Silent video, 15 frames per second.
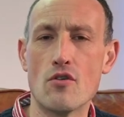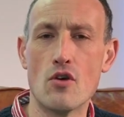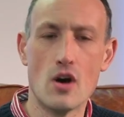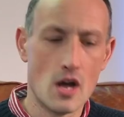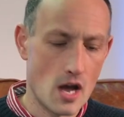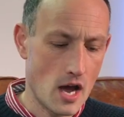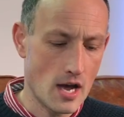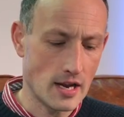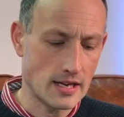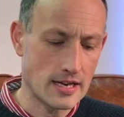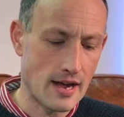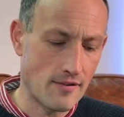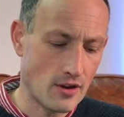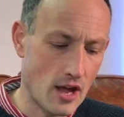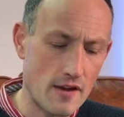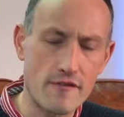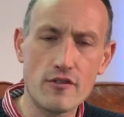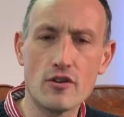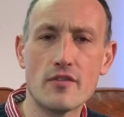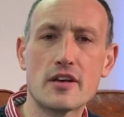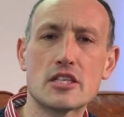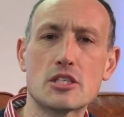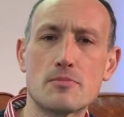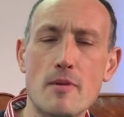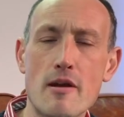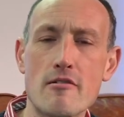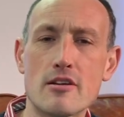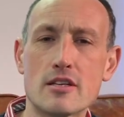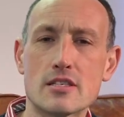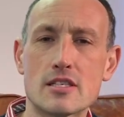or I can have a life full of
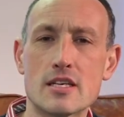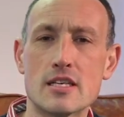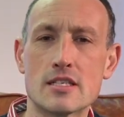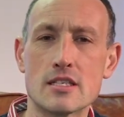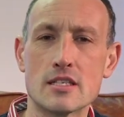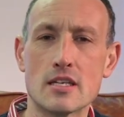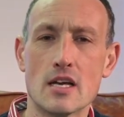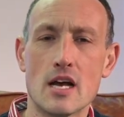experiences